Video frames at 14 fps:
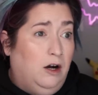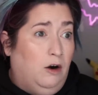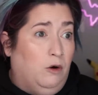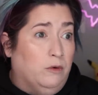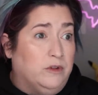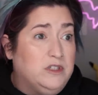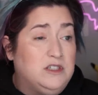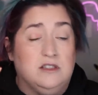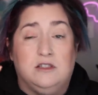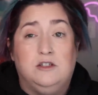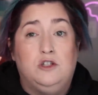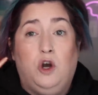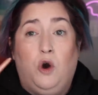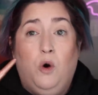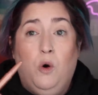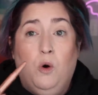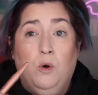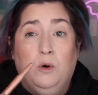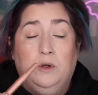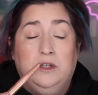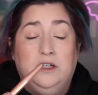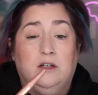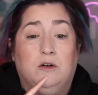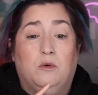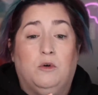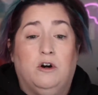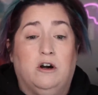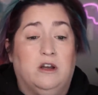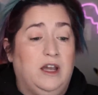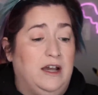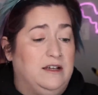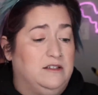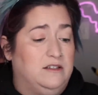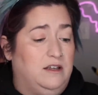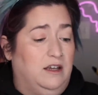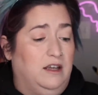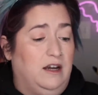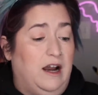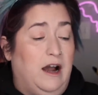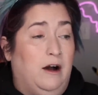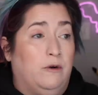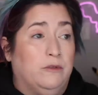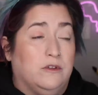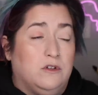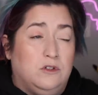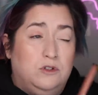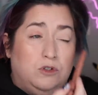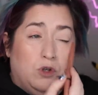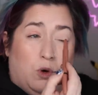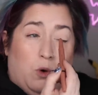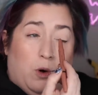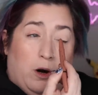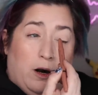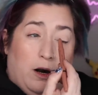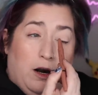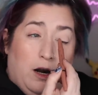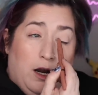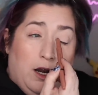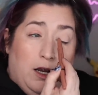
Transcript: oh, this is totally going to work as like an out the door.